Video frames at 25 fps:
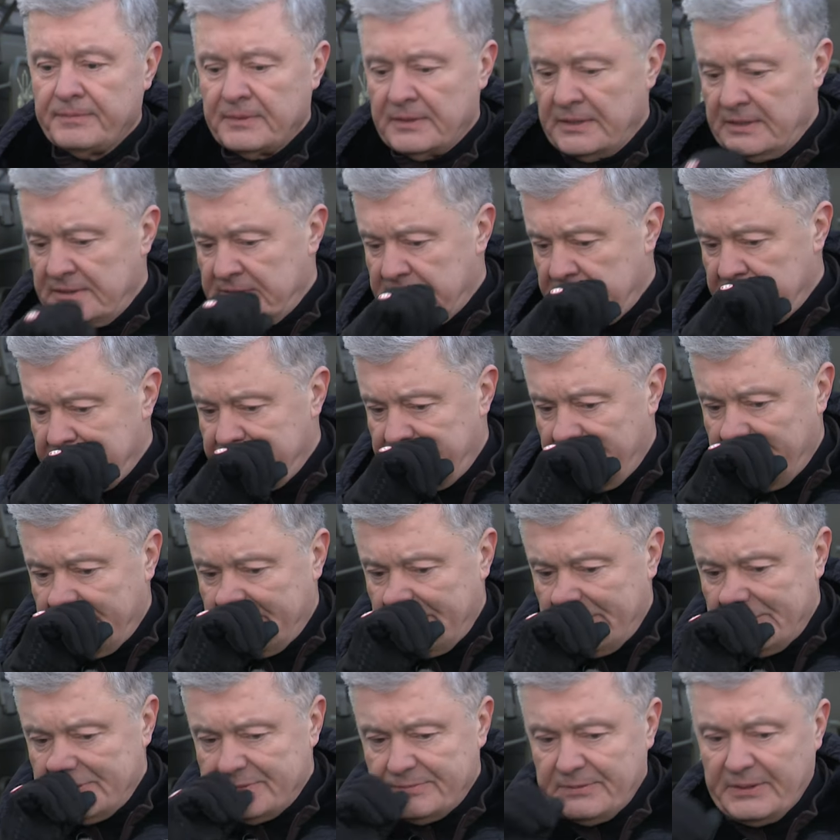This is
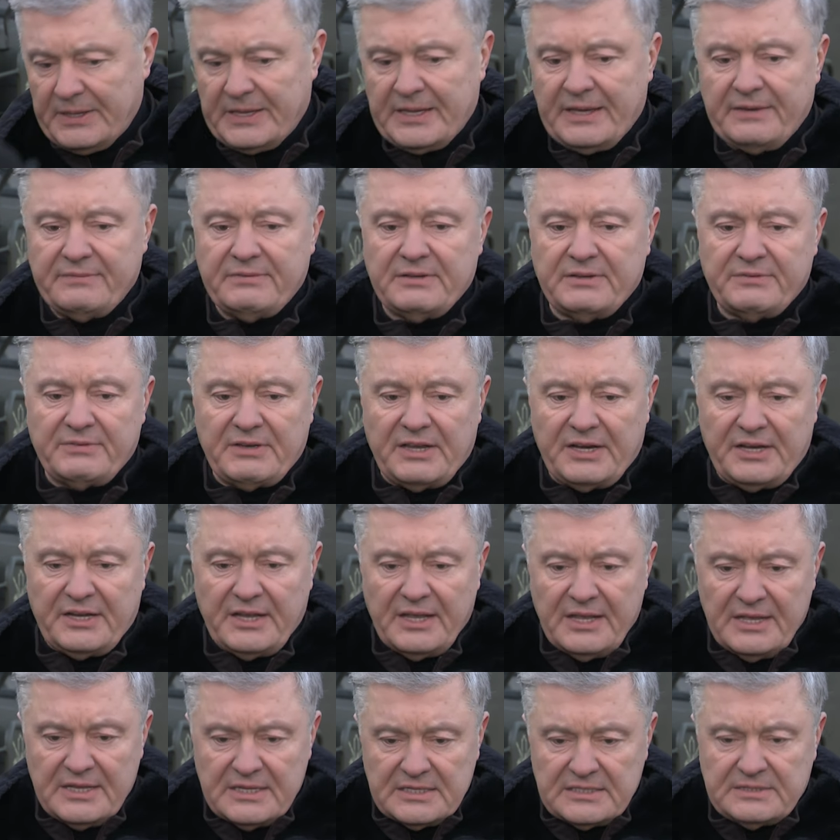because we have a very
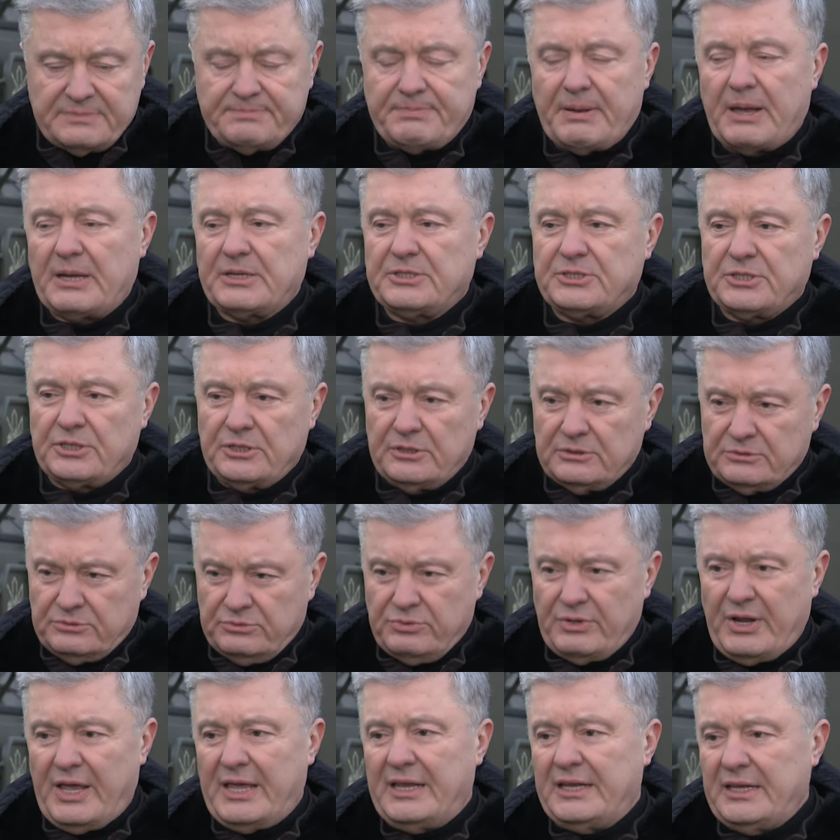special
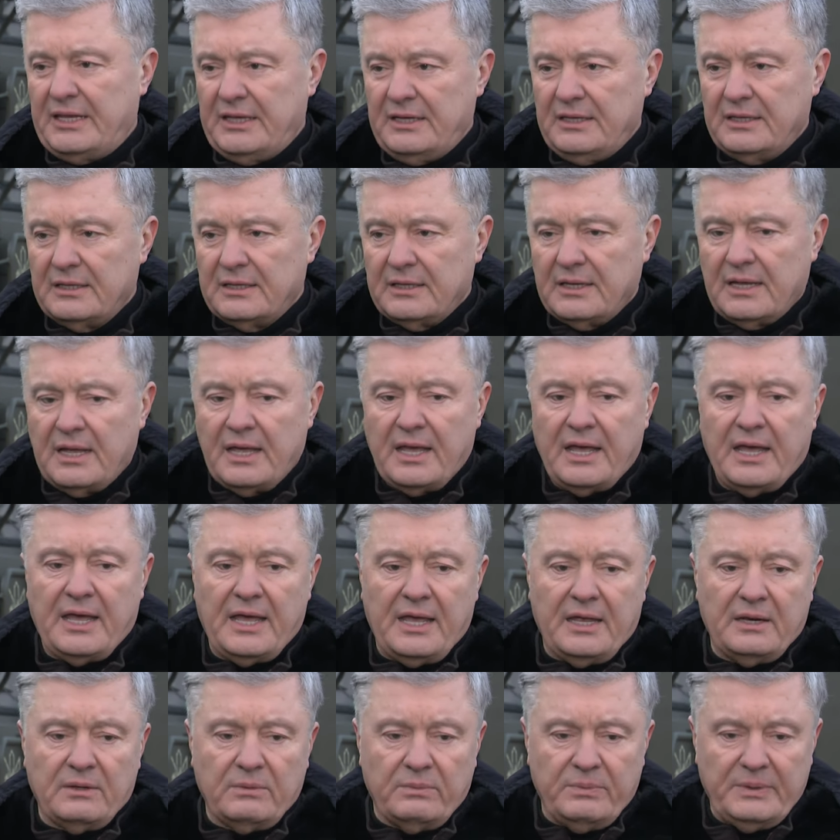training,
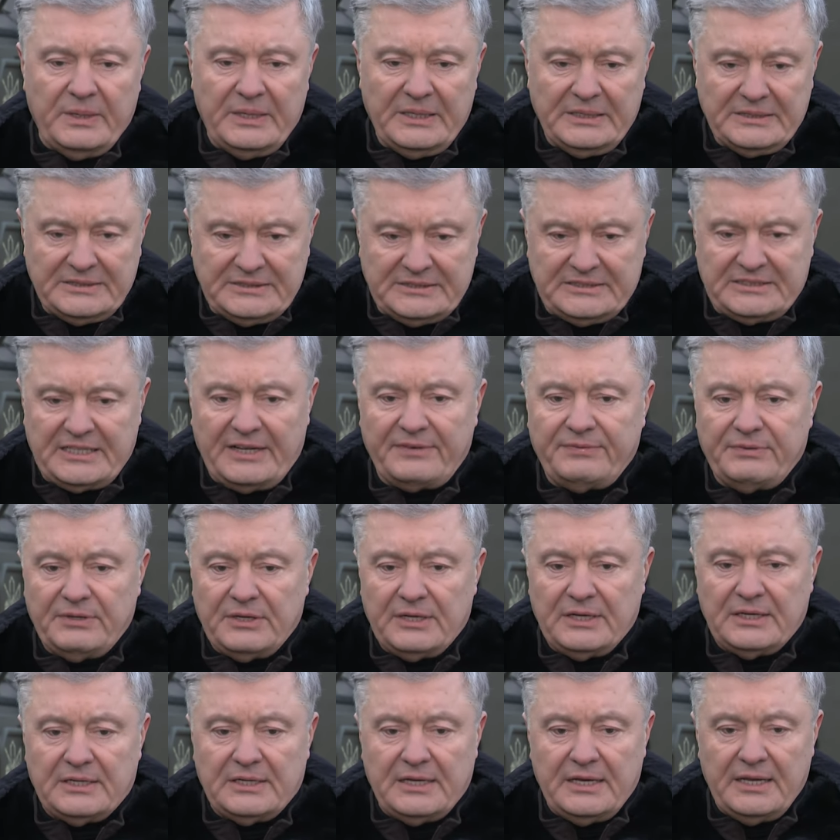and we
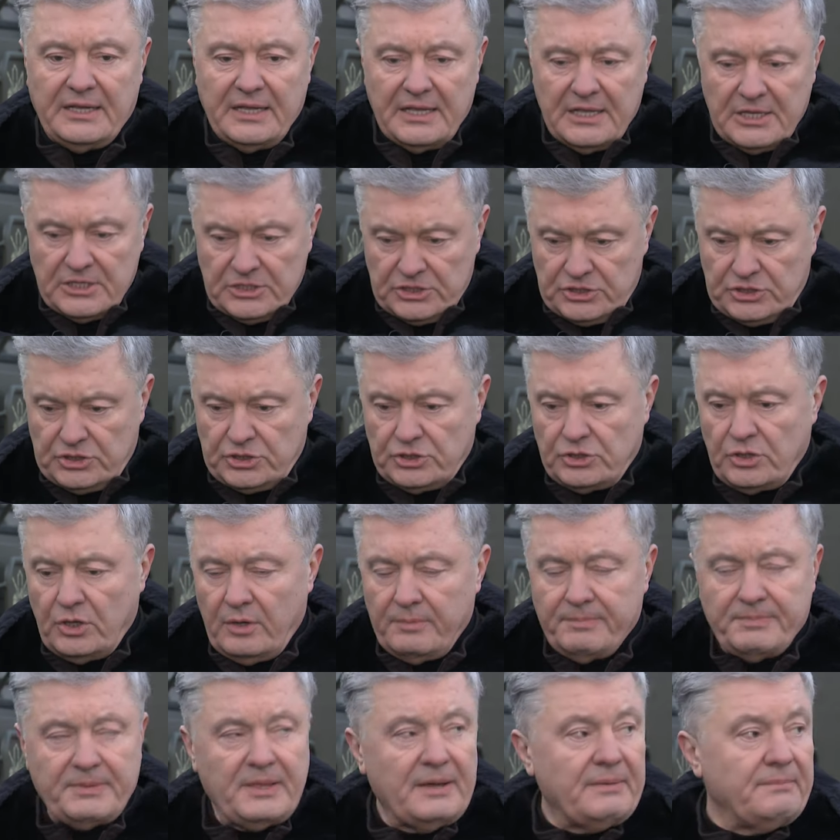definitely
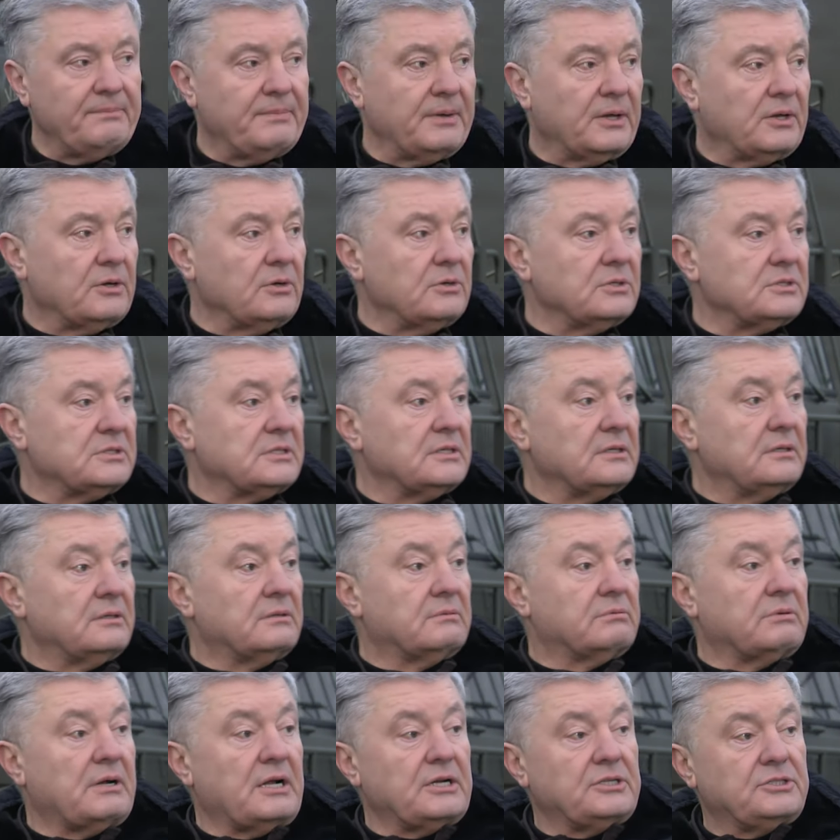stopped them because
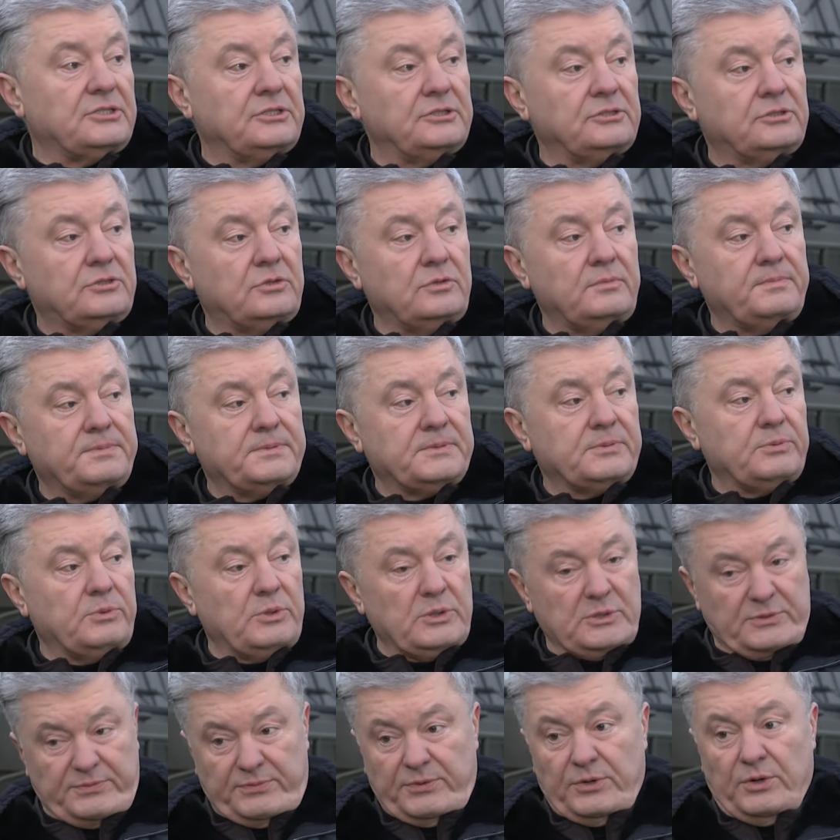Russian troops
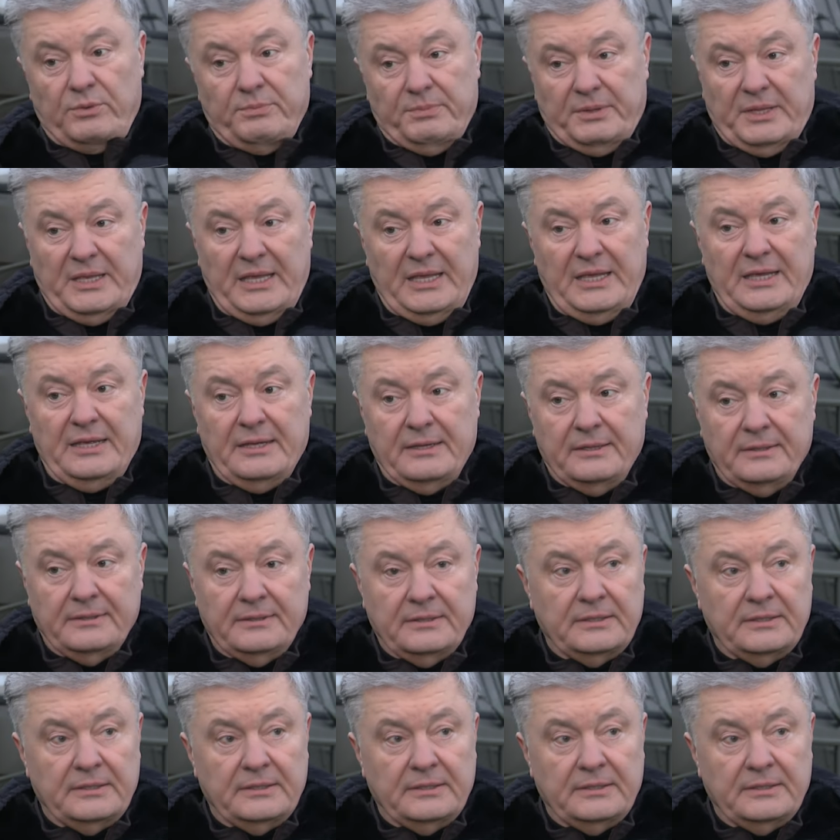was from here,